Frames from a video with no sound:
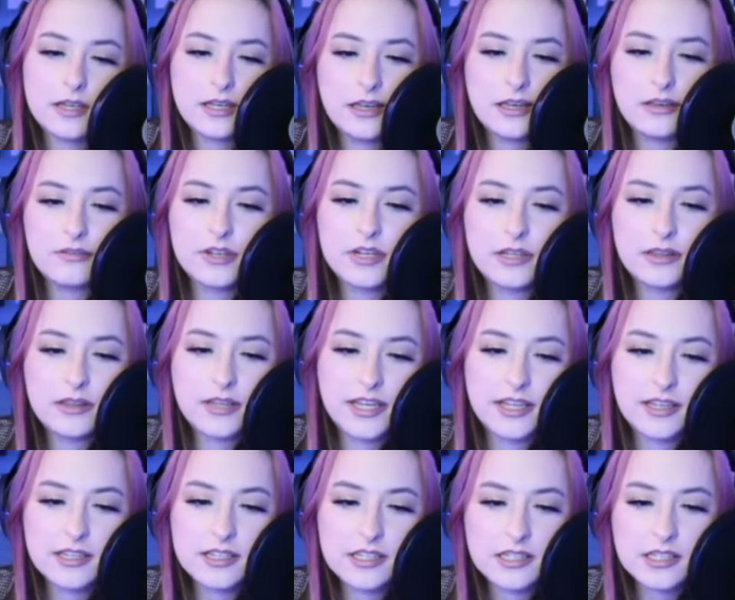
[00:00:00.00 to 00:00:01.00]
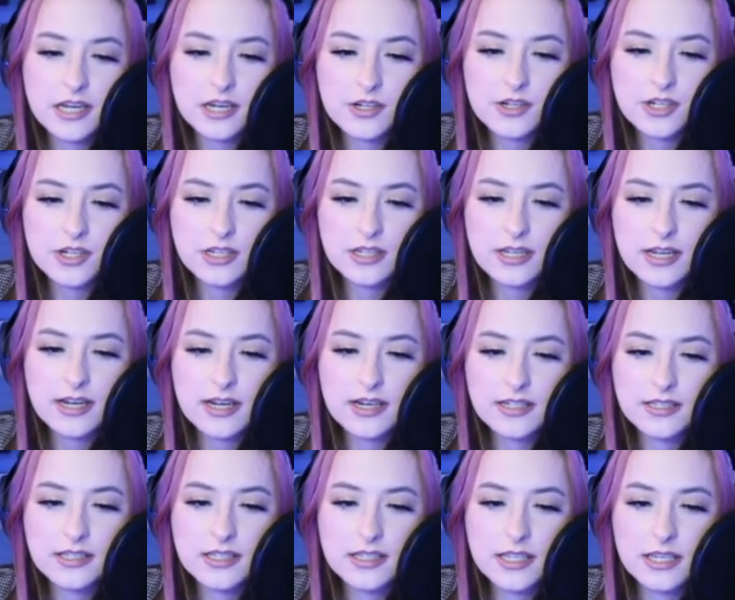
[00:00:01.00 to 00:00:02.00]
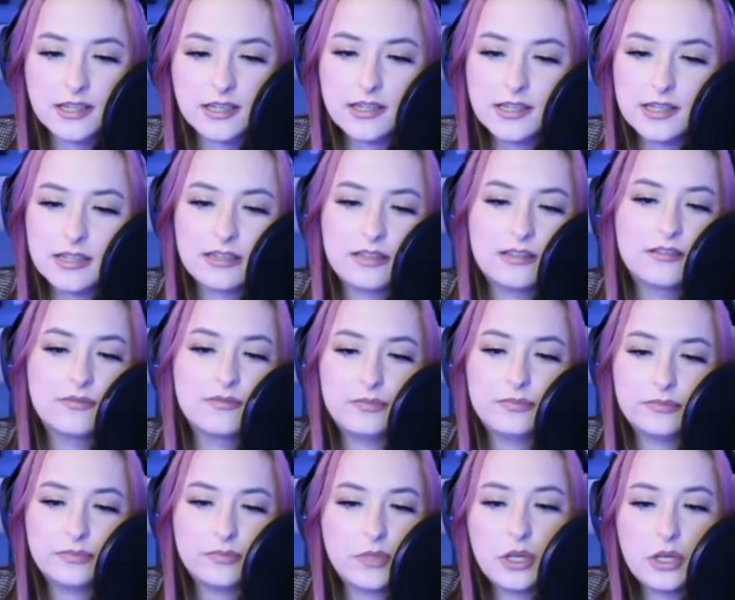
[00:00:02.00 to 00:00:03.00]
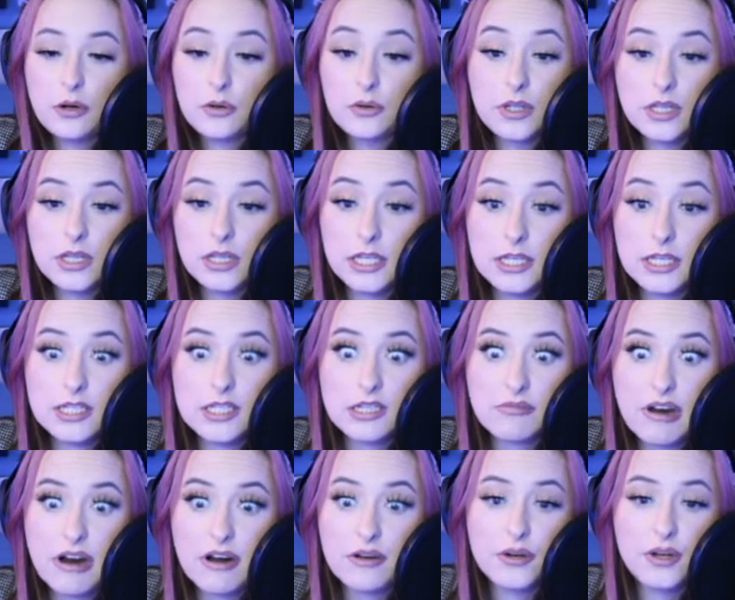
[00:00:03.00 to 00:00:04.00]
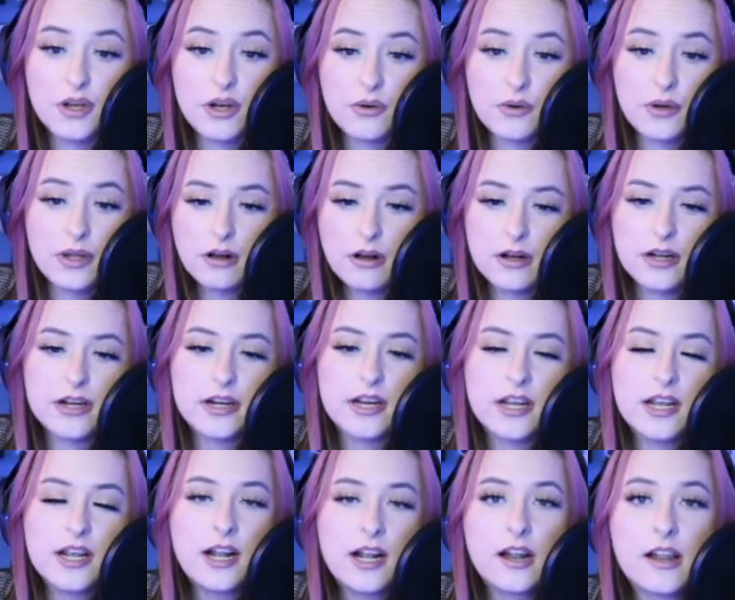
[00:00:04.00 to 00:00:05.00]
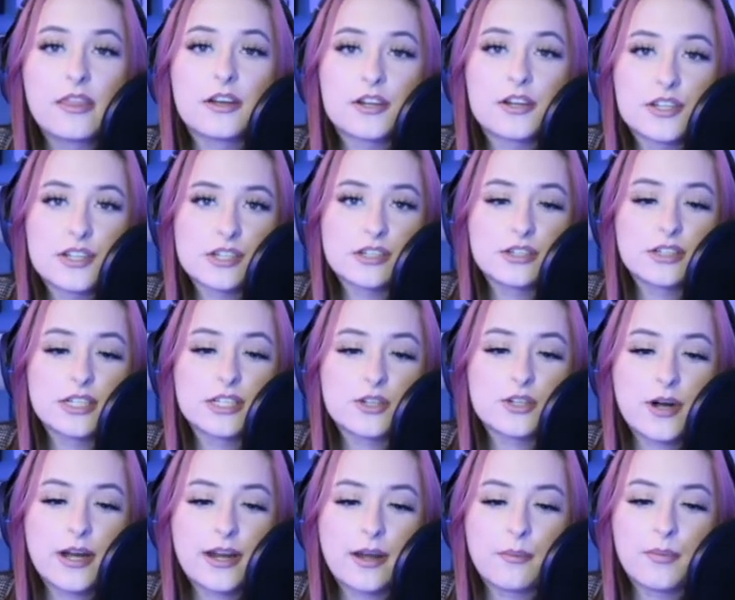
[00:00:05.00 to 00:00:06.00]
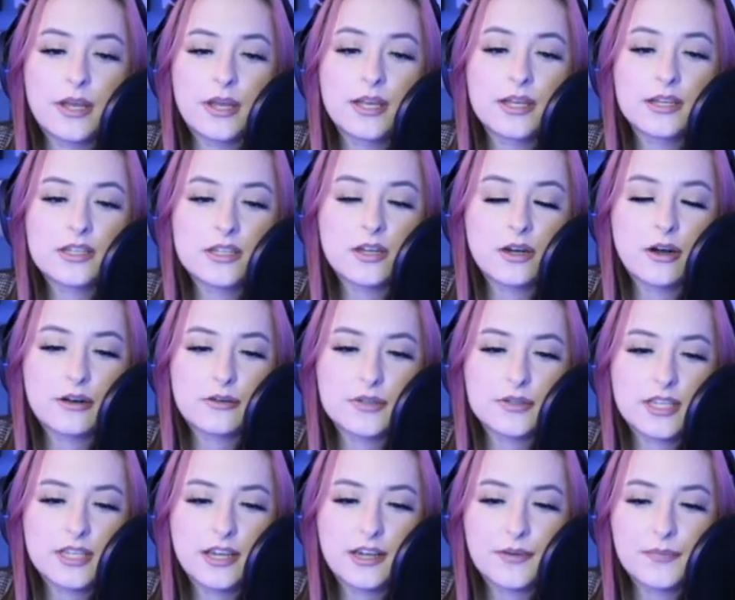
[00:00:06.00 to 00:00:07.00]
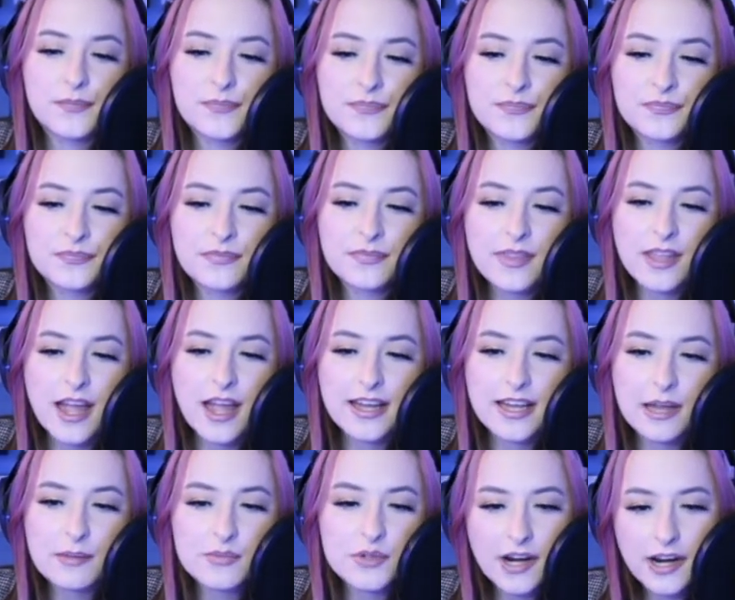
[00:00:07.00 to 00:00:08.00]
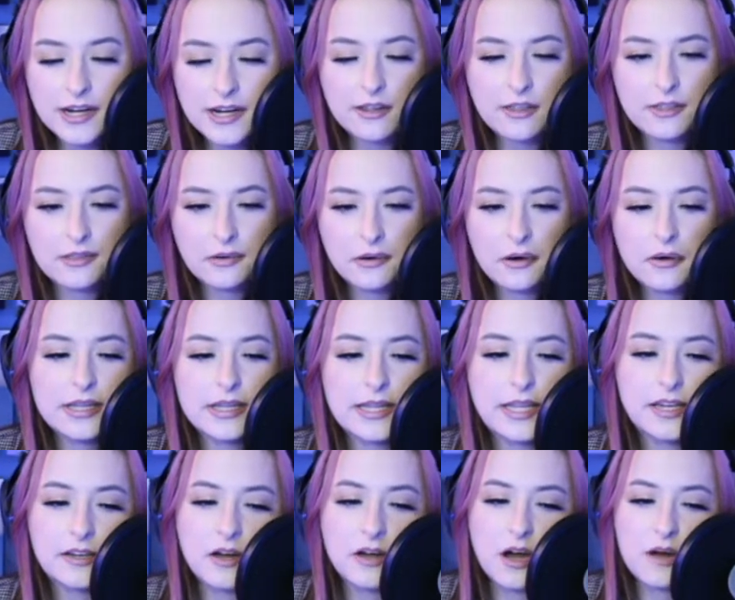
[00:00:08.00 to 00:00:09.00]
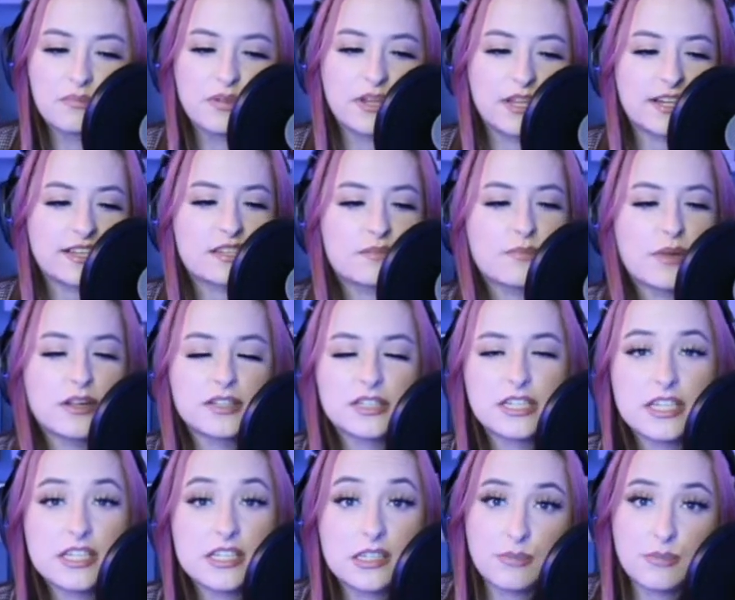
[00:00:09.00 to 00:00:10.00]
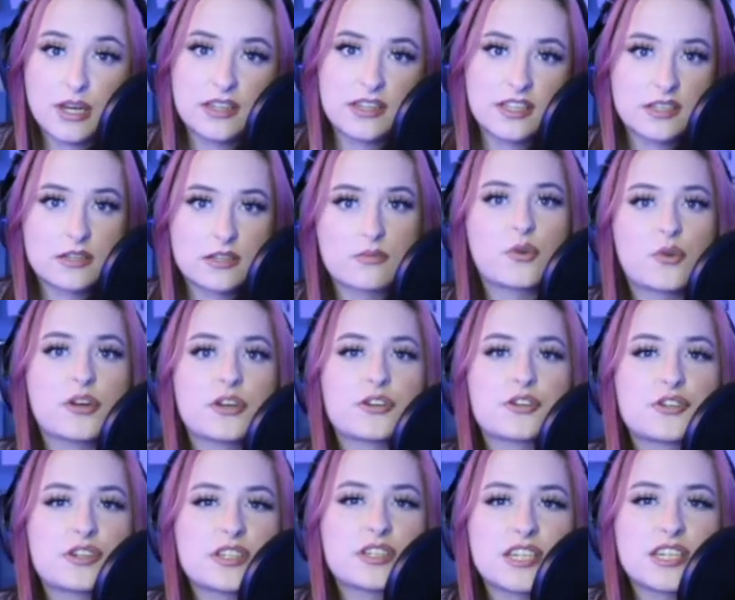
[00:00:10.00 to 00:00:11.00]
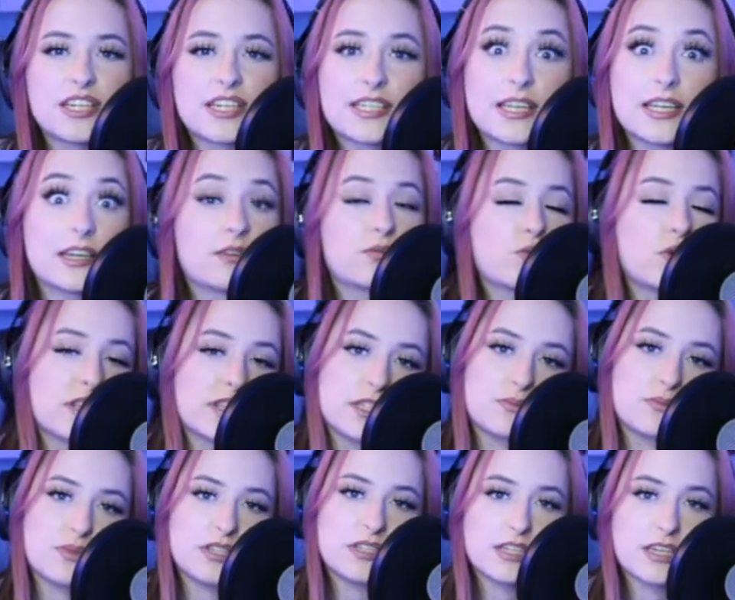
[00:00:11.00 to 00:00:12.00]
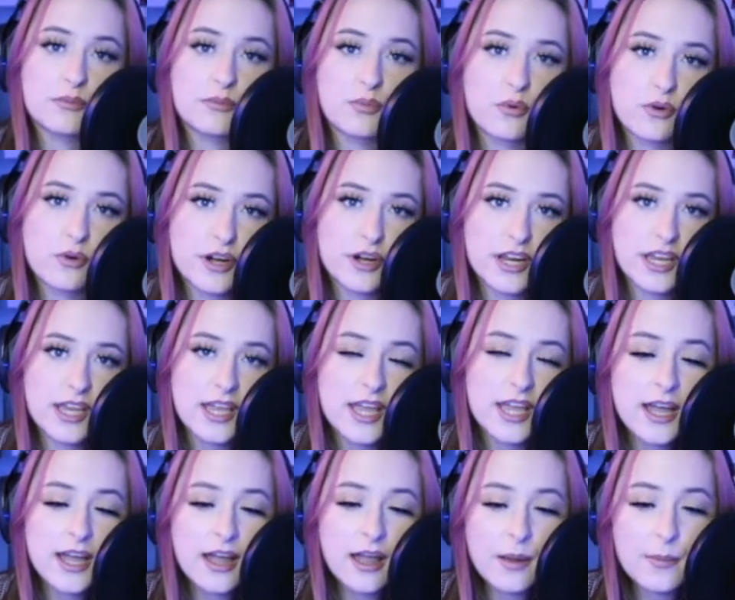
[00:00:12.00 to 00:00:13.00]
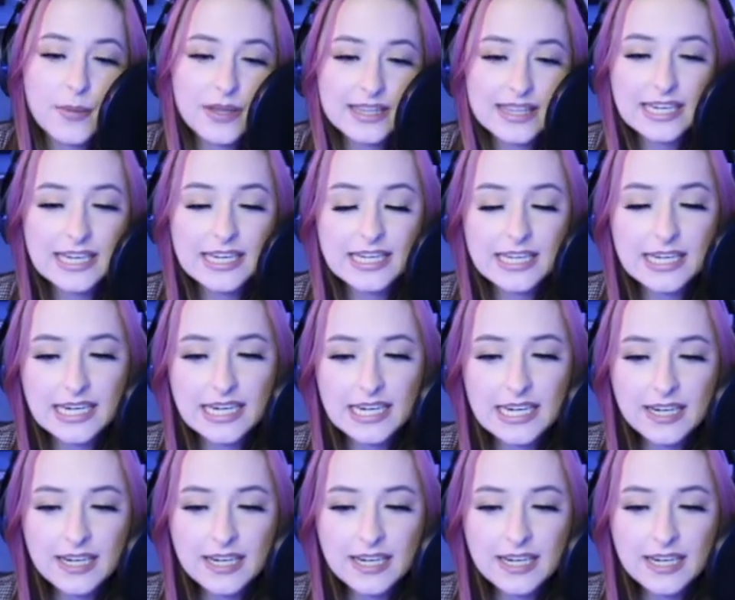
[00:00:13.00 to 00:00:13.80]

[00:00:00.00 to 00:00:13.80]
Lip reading: even in like this section that has like, you know, the least amount going on, there still is quite a bit. So I was like, I kept trying to throw in like complex melodies to make things more interesting because I didn't want this beat to get boring. But then,